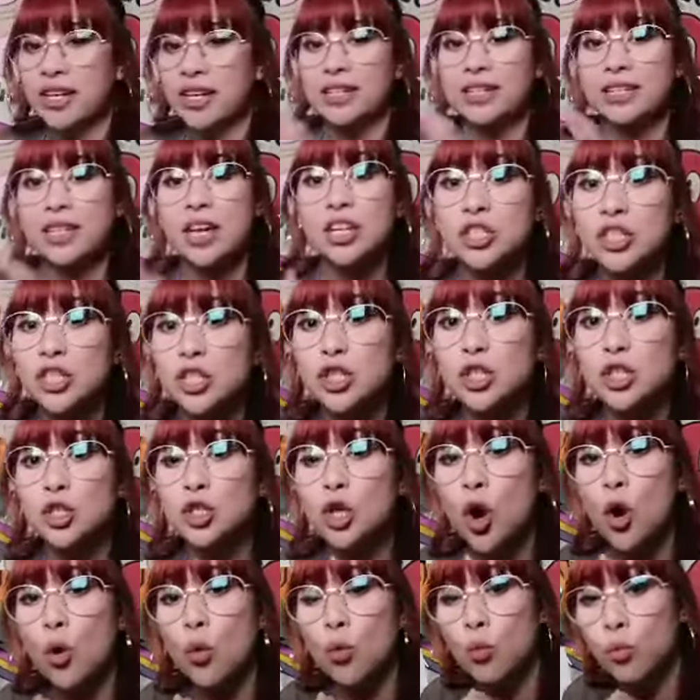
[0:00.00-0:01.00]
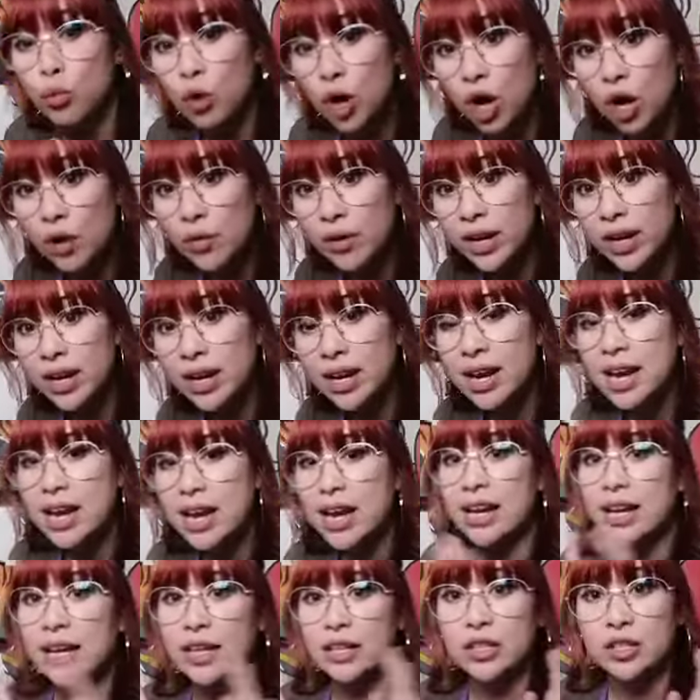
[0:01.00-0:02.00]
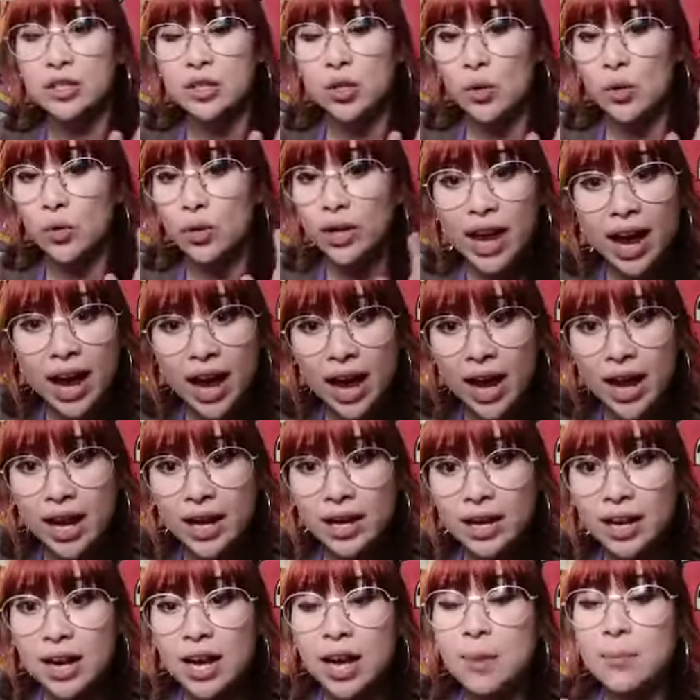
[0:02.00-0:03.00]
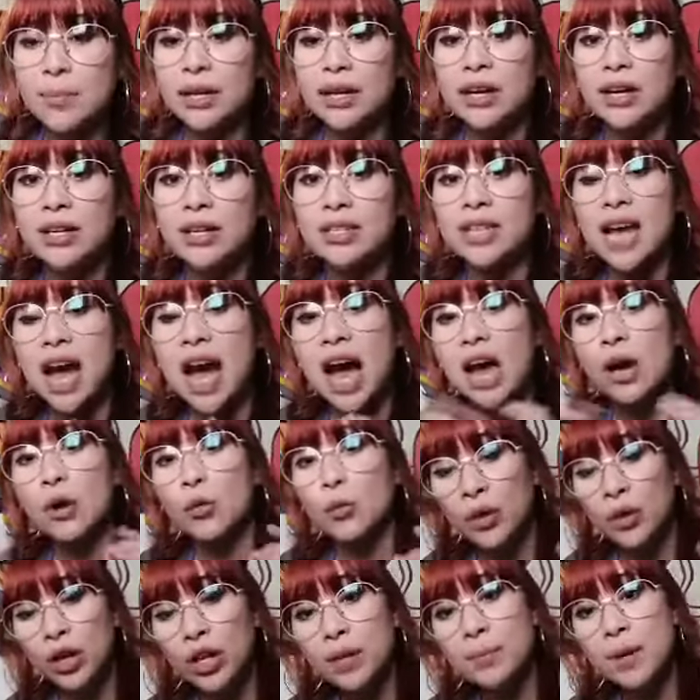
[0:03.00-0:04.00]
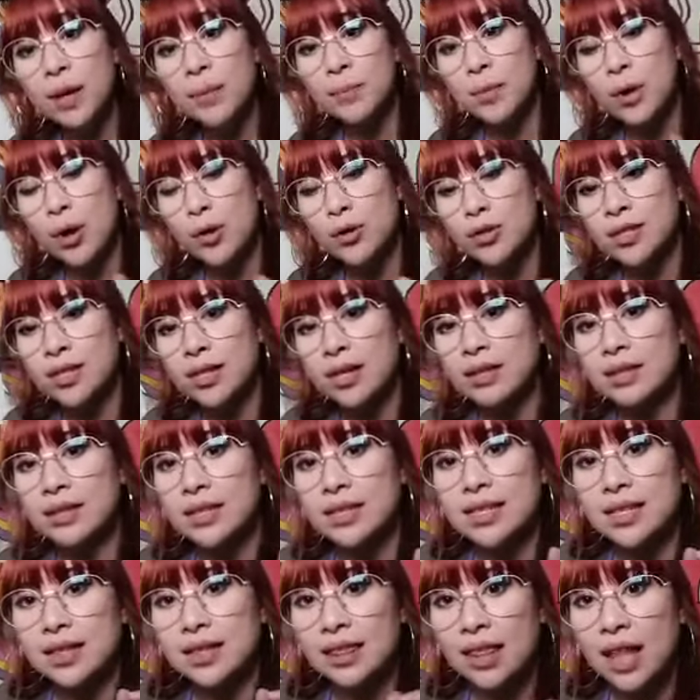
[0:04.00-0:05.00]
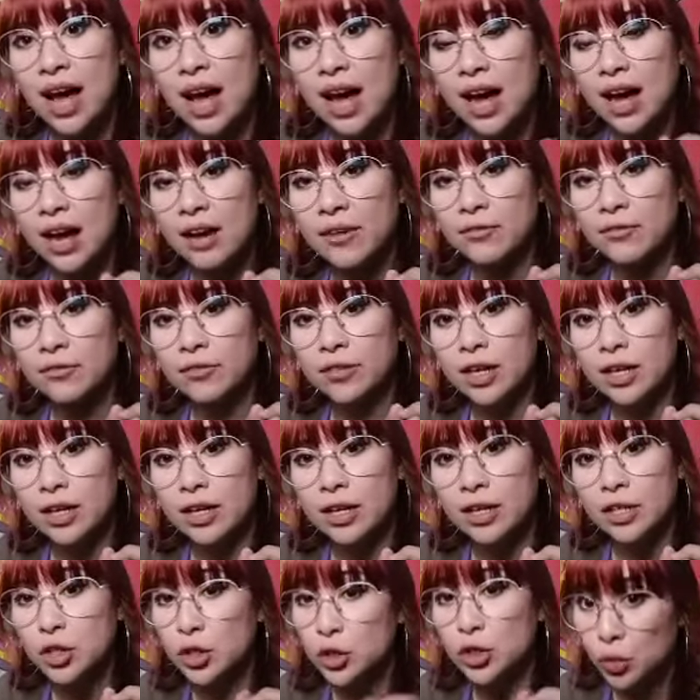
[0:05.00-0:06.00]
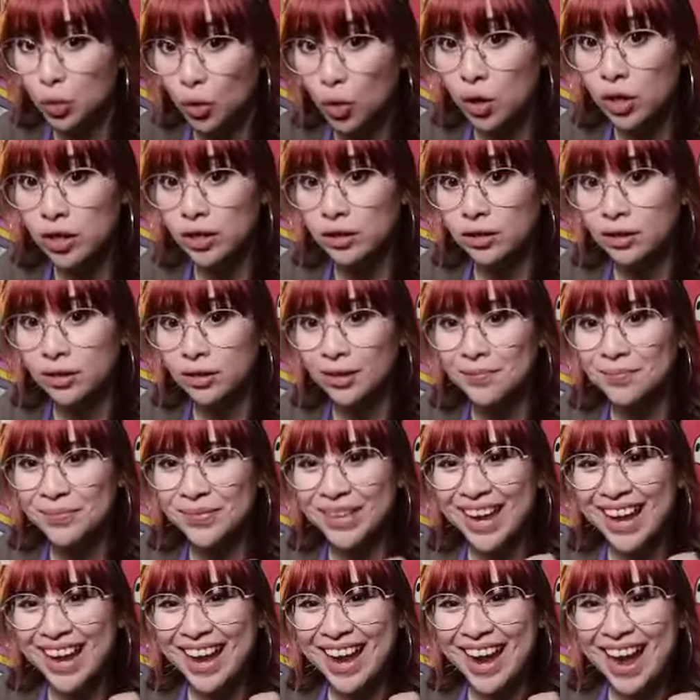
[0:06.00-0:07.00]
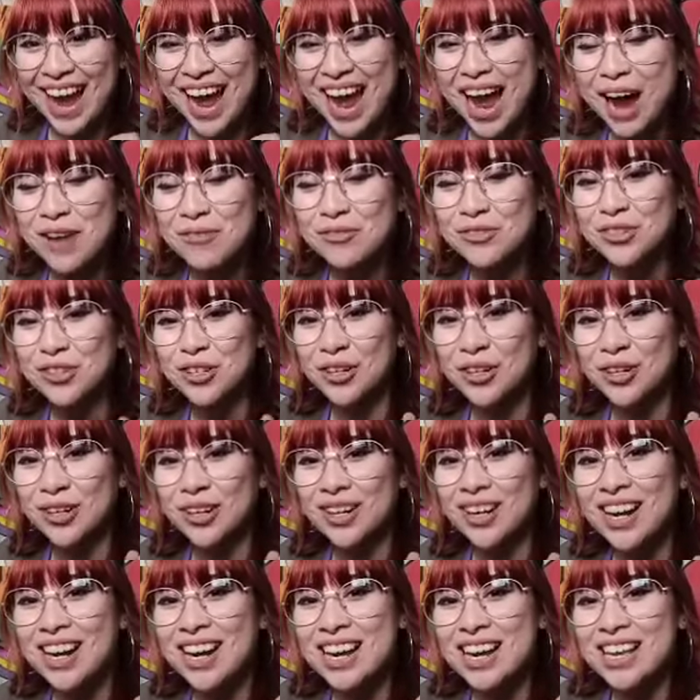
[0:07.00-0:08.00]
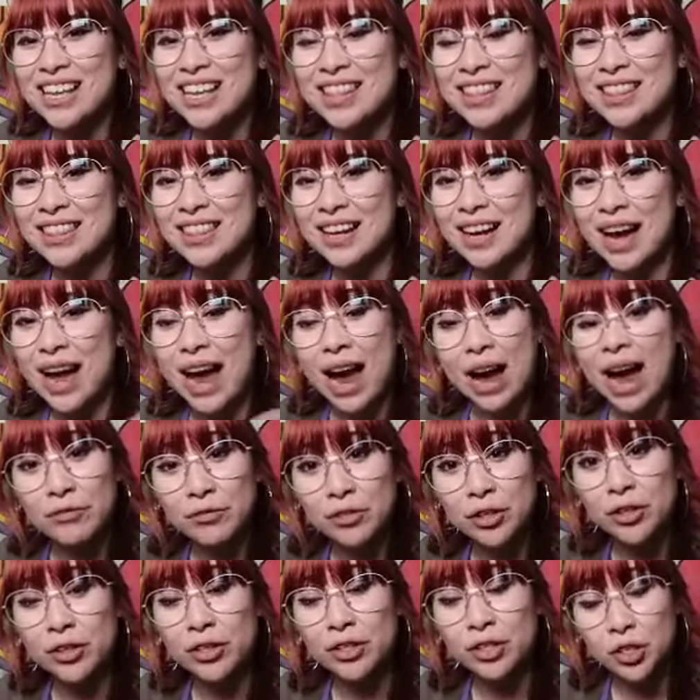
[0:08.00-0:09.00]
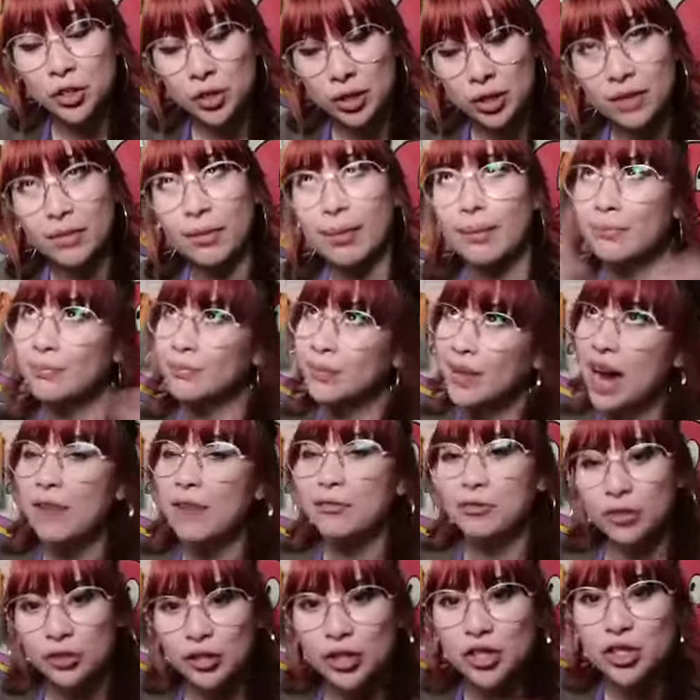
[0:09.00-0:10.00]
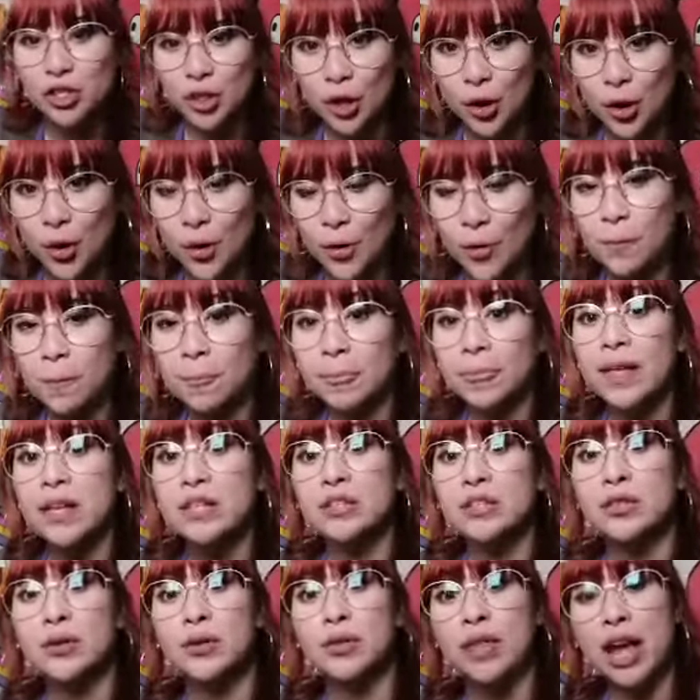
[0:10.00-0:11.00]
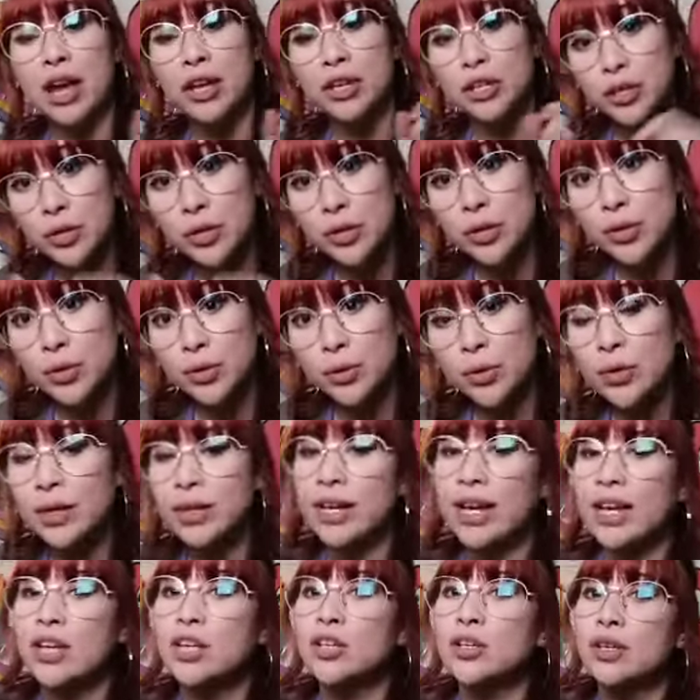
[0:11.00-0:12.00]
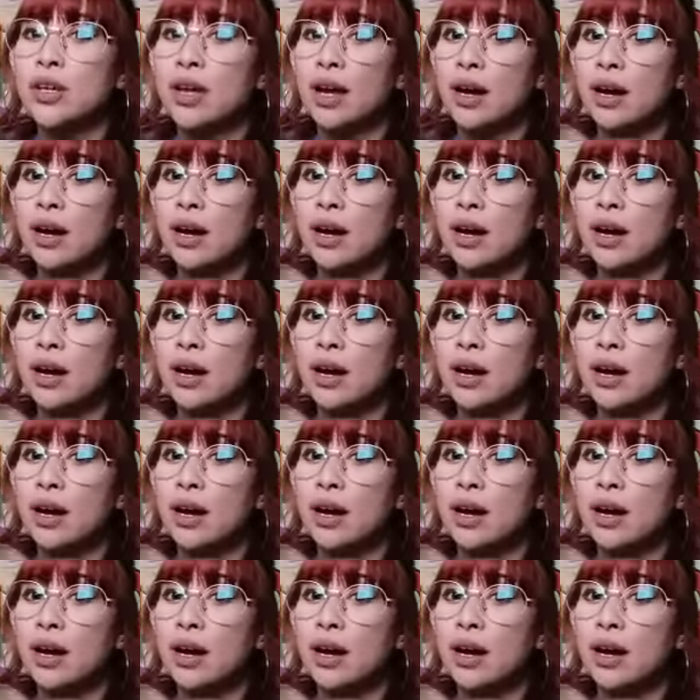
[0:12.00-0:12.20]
session, don't worry, it's okay, because I will be posting this live tutorial after the show, so that you can